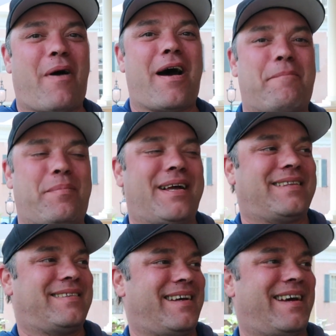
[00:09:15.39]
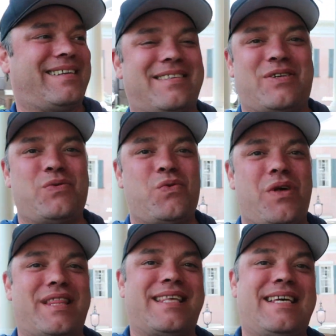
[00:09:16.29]
spot, but to
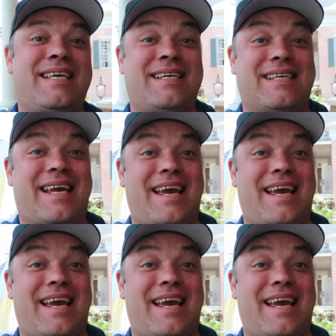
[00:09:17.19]
the